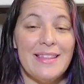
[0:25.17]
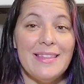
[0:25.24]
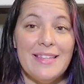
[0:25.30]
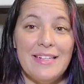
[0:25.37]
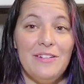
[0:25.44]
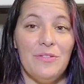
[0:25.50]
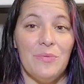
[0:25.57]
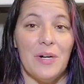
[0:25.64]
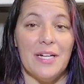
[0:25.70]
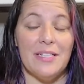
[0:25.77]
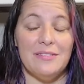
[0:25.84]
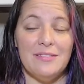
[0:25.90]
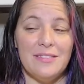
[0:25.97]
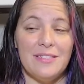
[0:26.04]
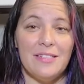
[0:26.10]
little
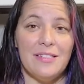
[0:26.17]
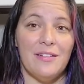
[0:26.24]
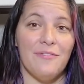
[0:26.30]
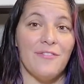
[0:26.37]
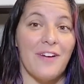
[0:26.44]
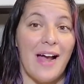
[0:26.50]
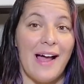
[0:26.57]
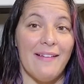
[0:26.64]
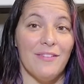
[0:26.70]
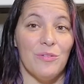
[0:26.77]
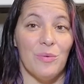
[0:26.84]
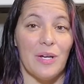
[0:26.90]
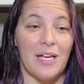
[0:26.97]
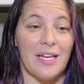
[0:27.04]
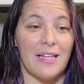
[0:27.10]
ones for
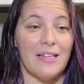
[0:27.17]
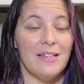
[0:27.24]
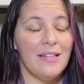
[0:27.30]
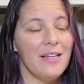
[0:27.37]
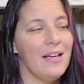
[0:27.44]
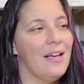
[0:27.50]
Halloween.